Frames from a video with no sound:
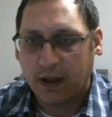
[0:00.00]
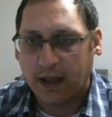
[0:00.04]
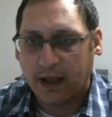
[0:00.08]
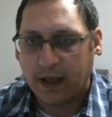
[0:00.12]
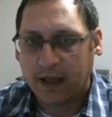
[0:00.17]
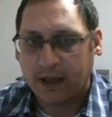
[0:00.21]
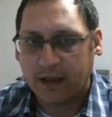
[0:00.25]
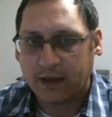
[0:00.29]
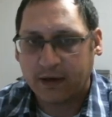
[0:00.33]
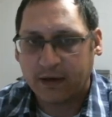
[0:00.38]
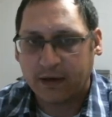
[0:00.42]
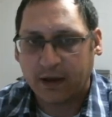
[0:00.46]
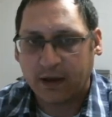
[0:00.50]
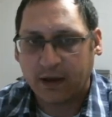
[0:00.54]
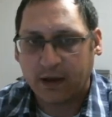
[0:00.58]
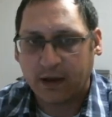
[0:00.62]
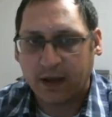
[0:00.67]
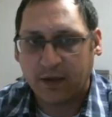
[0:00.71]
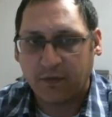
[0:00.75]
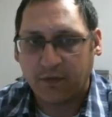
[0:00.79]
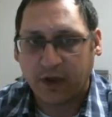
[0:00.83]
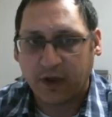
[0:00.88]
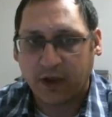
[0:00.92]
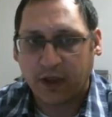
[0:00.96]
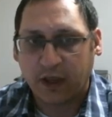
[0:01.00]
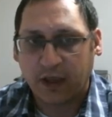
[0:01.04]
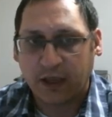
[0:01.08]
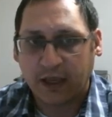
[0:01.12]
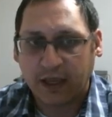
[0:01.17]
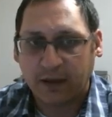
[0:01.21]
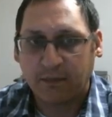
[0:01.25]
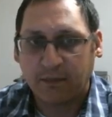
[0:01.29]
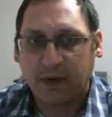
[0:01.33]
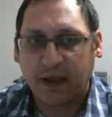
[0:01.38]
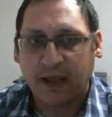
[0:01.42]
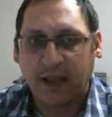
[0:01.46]
And if I can
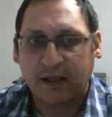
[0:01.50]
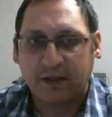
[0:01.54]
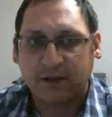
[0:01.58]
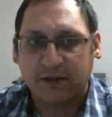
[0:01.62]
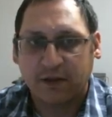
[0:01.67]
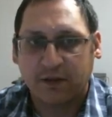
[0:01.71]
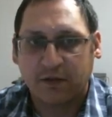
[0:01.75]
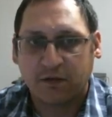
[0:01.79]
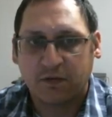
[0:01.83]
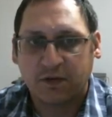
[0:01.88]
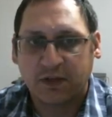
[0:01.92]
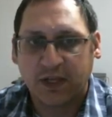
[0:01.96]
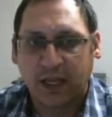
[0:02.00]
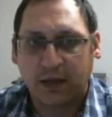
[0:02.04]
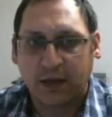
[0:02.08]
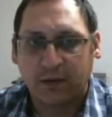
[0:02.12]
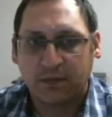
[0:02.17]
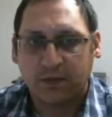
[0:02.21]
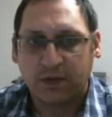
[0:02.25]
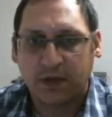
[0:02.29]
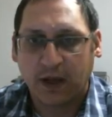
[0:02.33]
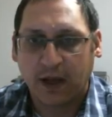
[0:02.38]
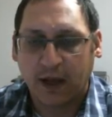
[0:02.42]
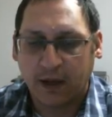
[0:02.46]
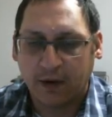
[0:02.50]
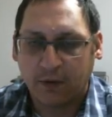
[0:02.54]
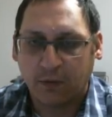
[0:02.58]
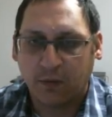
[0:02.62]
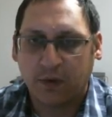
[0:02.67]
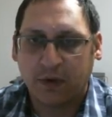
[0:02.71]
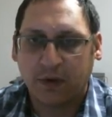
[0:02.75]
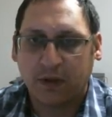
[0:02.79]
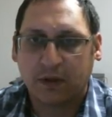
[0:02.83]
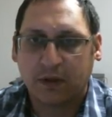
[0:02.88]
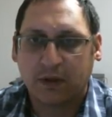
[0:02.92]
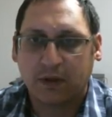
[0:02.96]
get my hands on those games, I
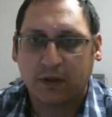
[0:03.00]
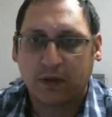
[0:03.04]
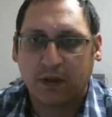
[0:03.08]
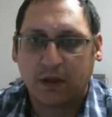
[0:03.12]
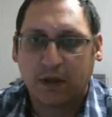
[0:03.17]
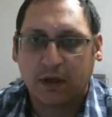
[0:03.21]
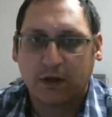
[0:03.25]
will